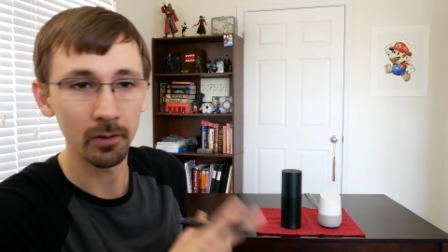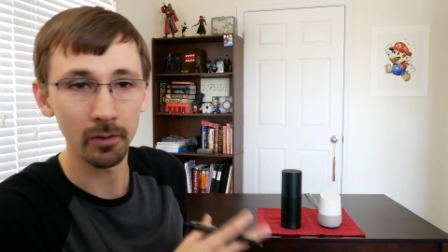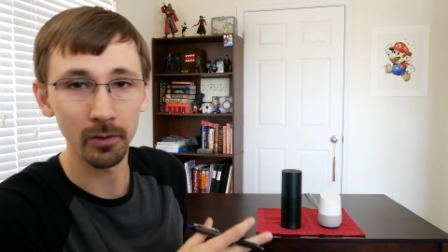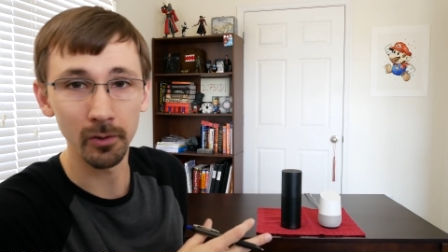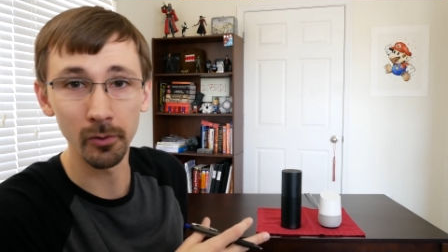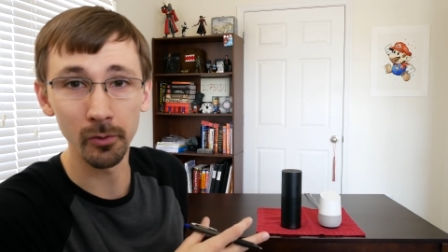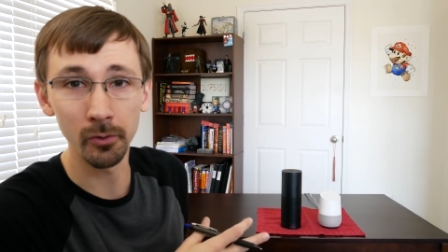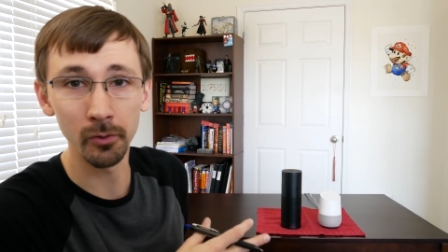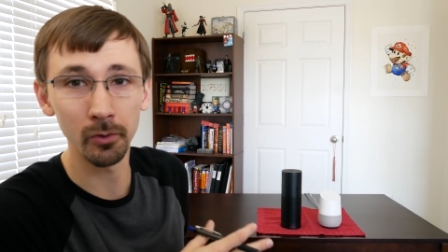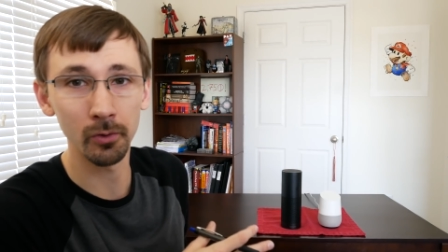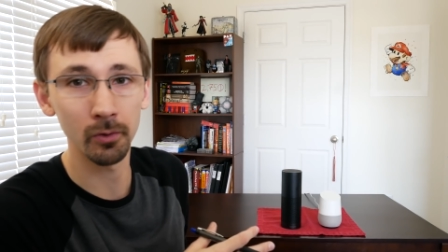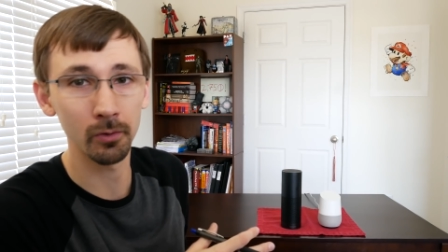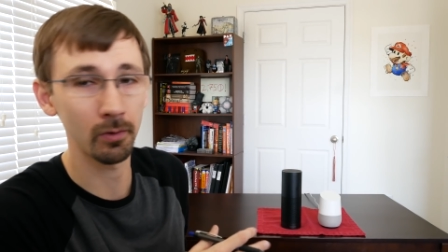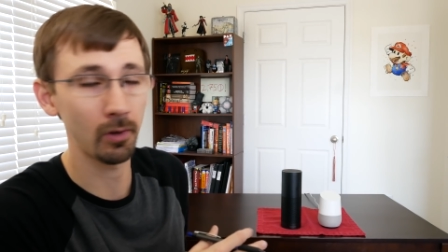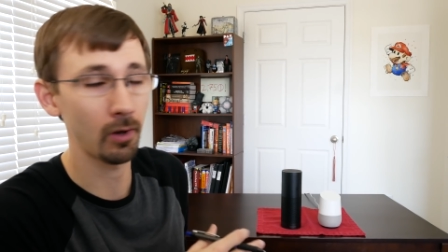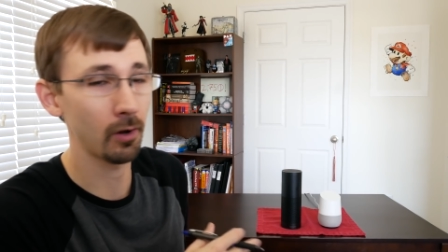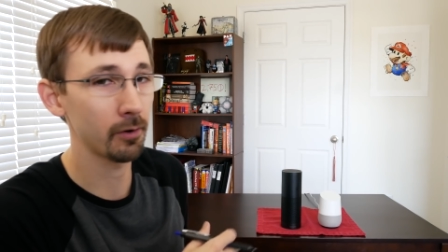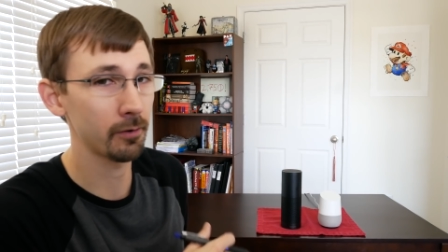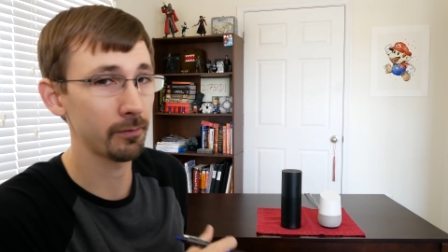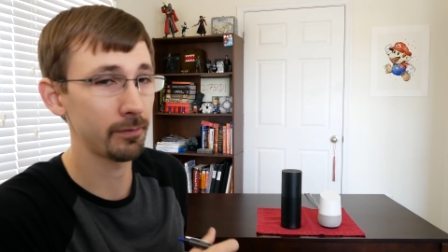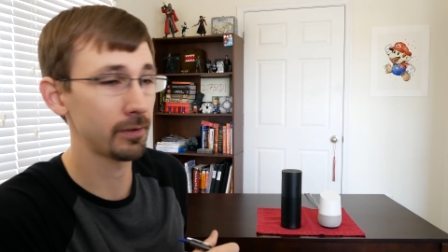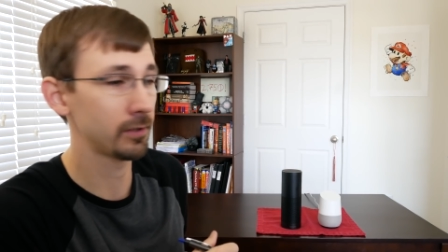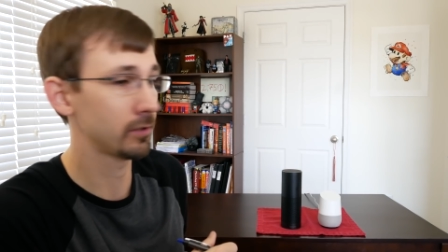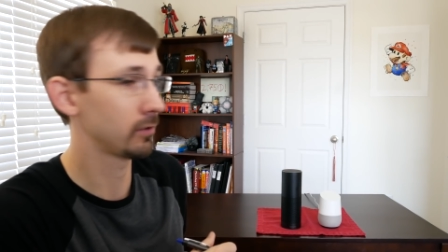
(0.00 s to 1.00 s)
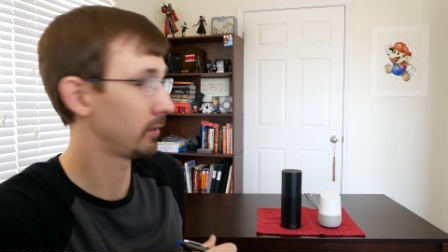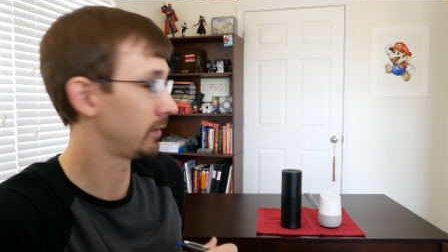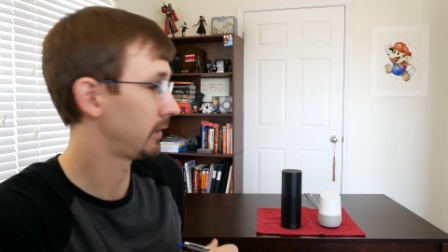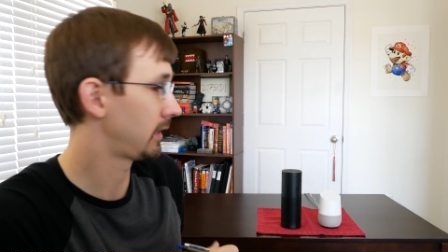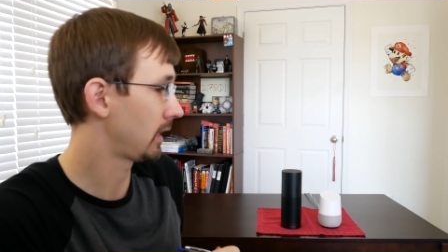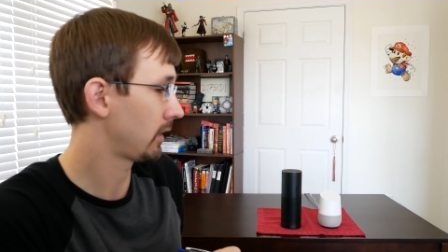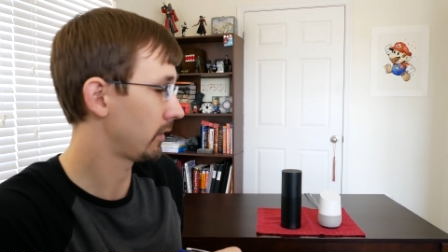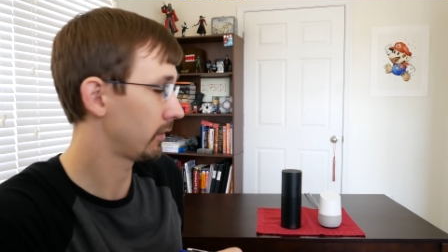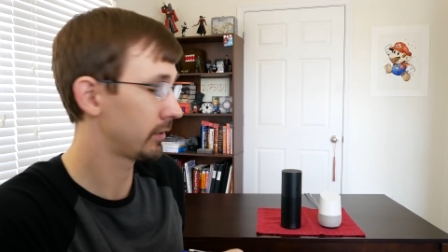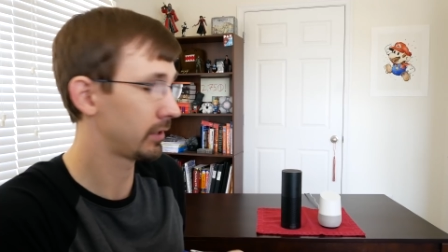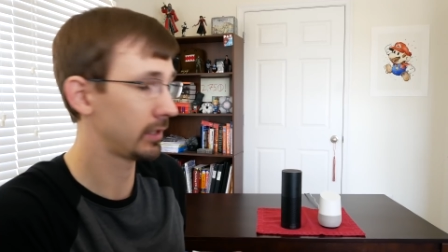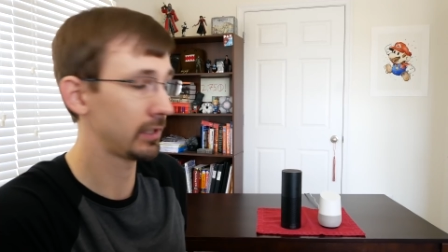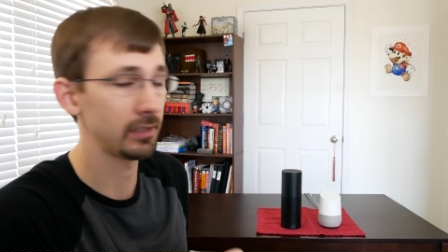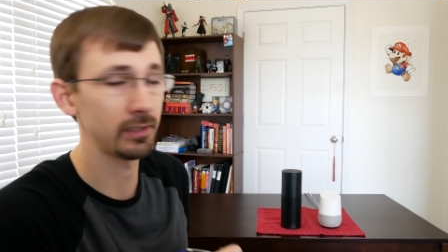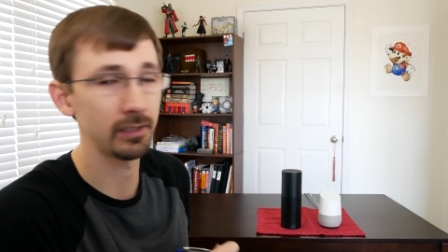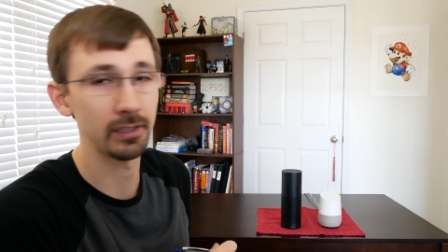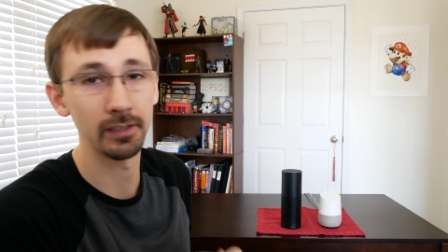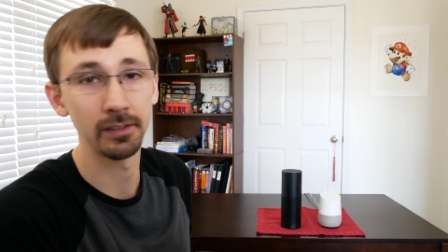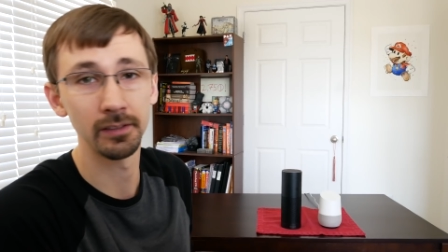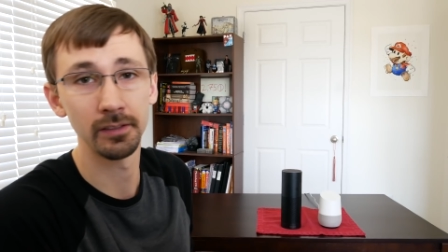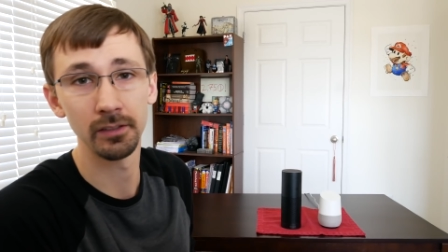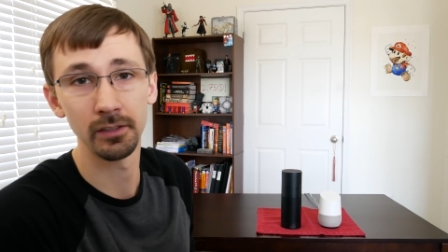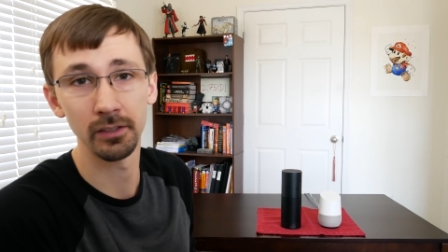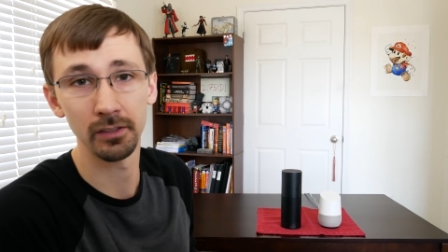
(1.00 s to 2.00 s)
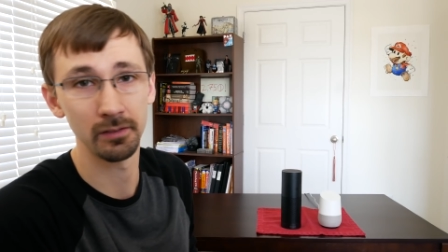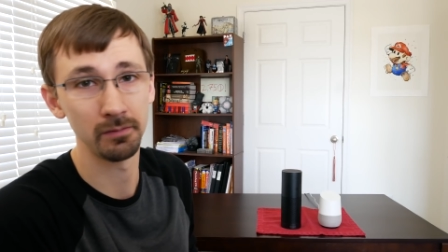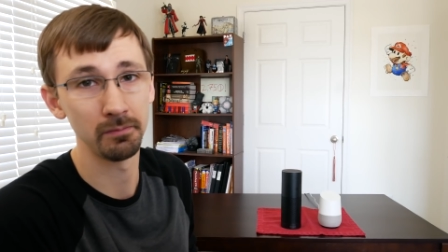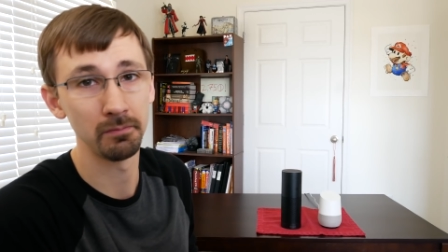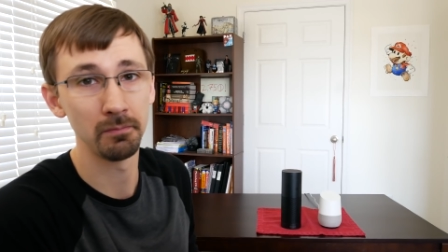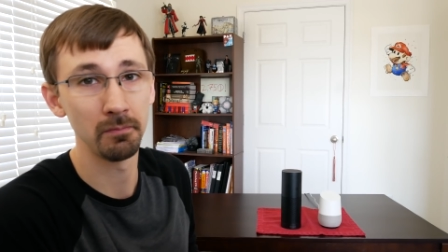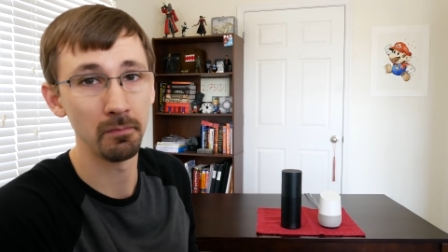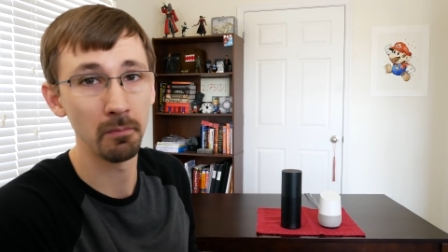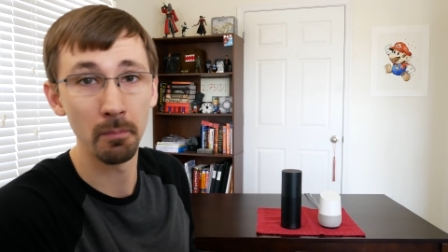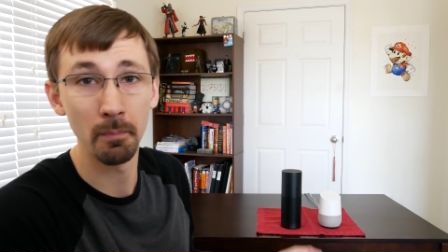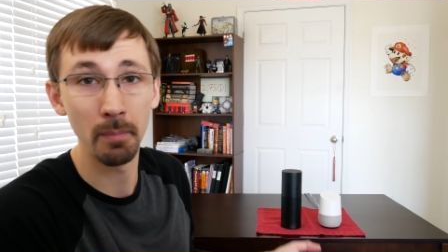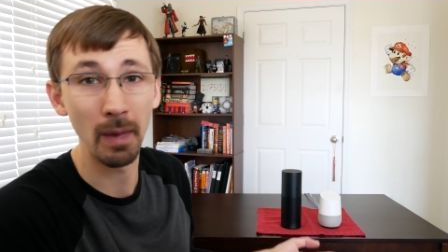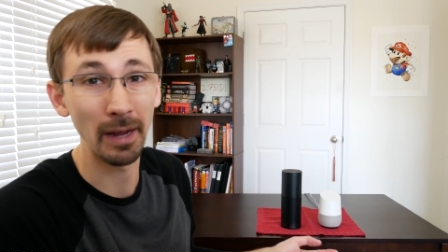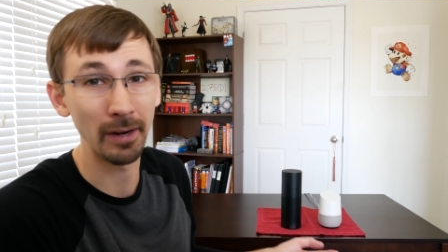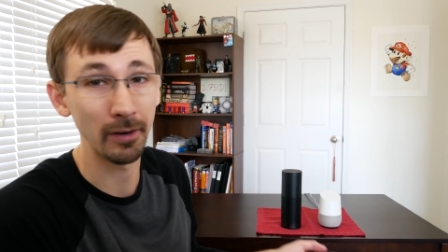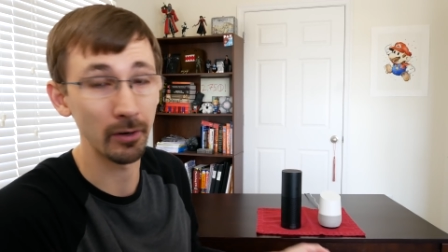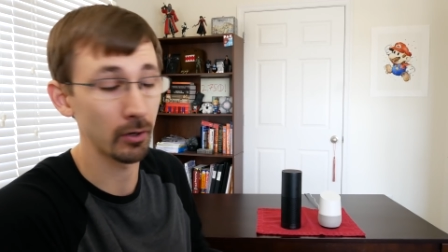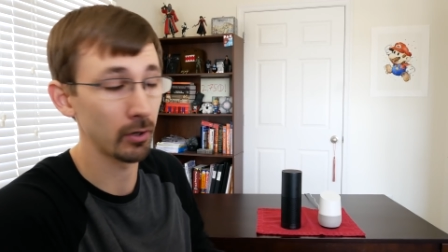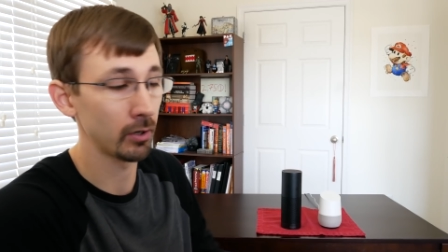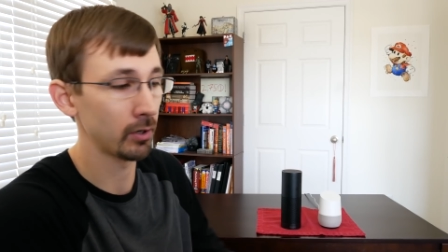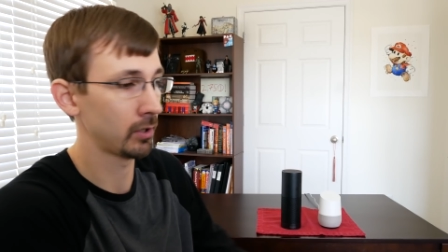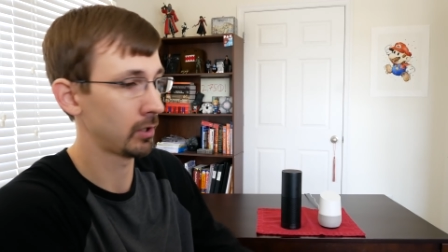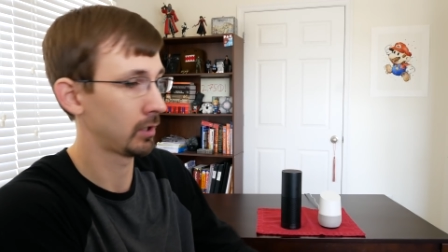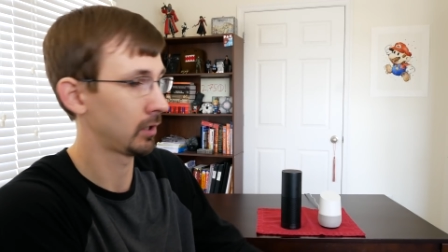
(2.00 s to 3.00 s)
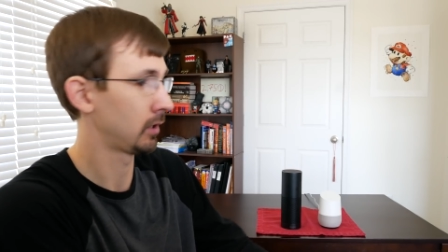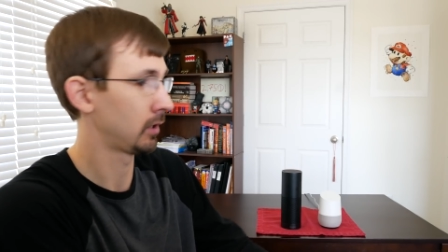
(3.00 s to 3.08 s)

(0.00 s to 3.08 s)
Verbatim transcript: Google artificial intelligence is just better.